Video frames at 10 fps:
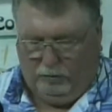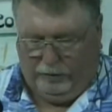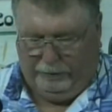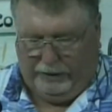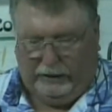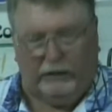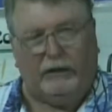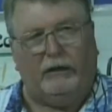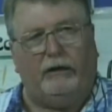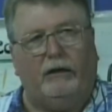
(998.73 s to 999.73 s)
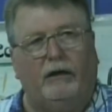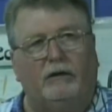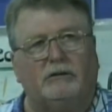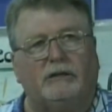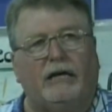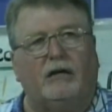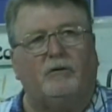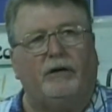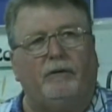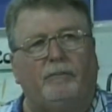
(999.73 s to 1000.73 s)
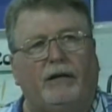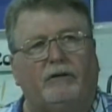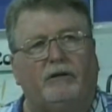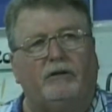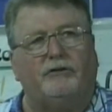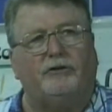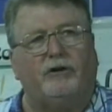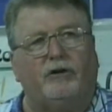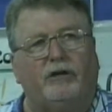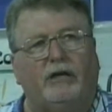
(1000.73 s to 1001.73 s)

We meet at the Santa Clarita Methodist Church,